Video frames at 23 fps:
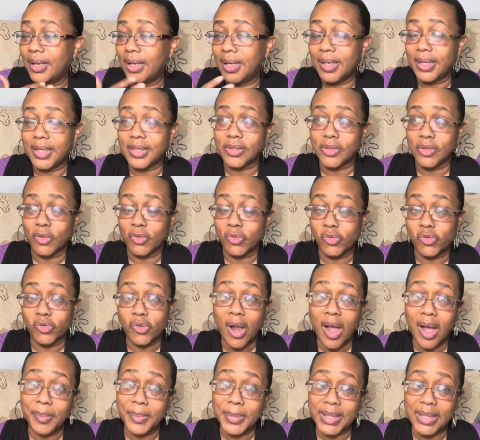It's no
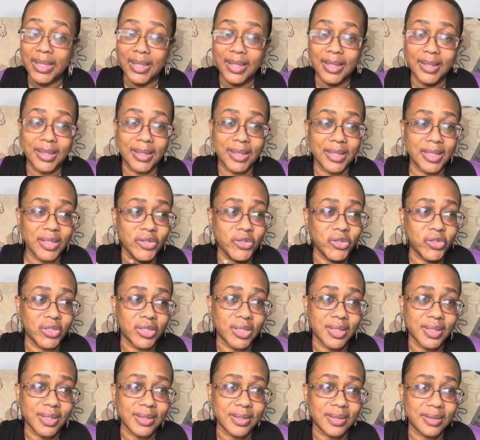drama in it. It's
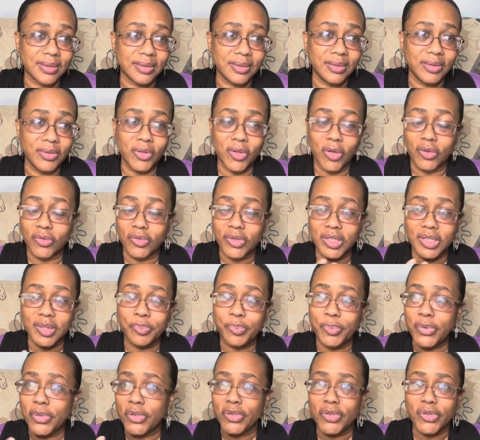just, you know, just
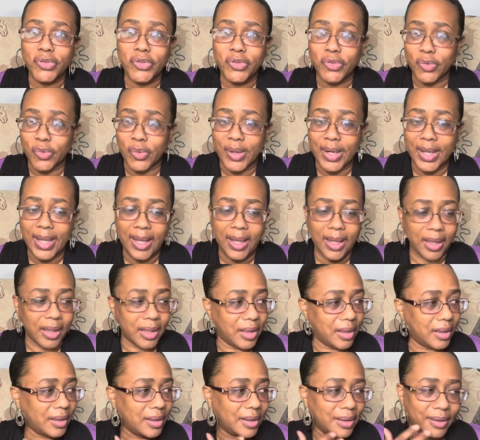pure joy.
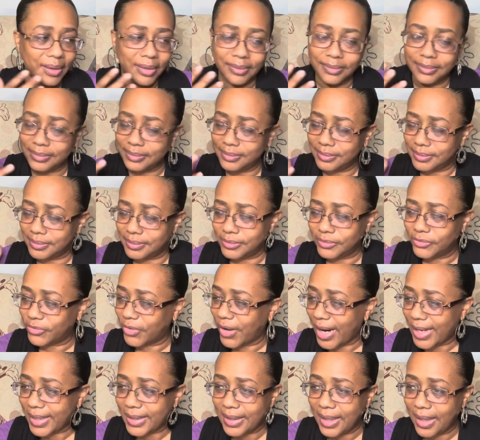And
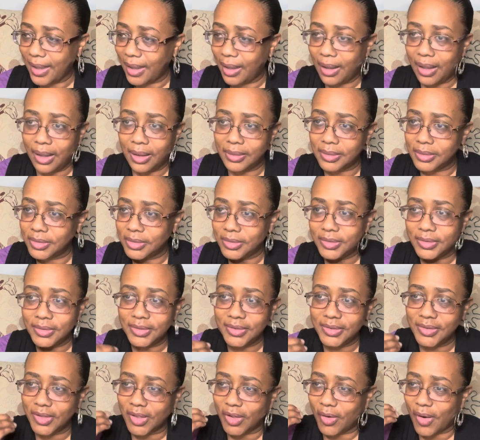right now,
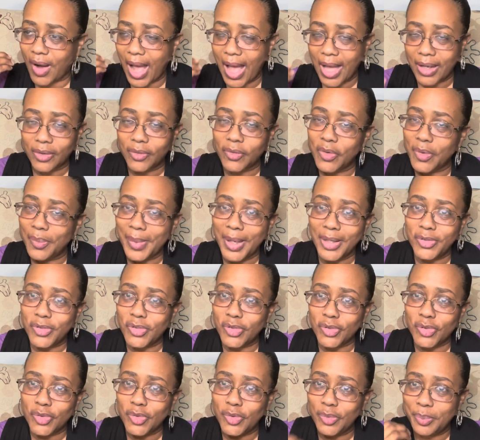you know, I don't know about
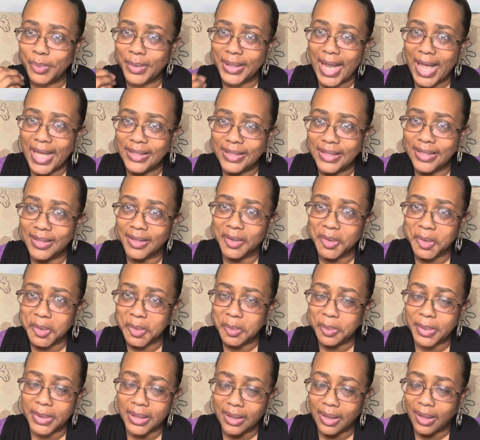you, but I need a little
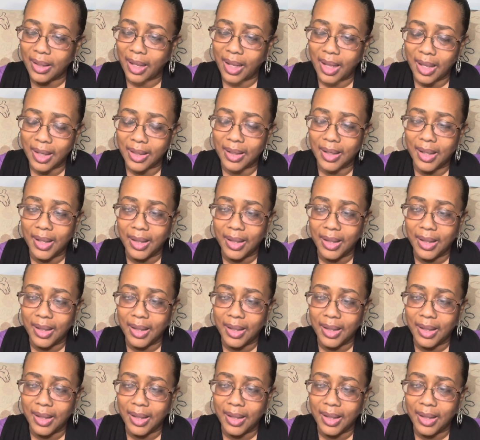bit of that.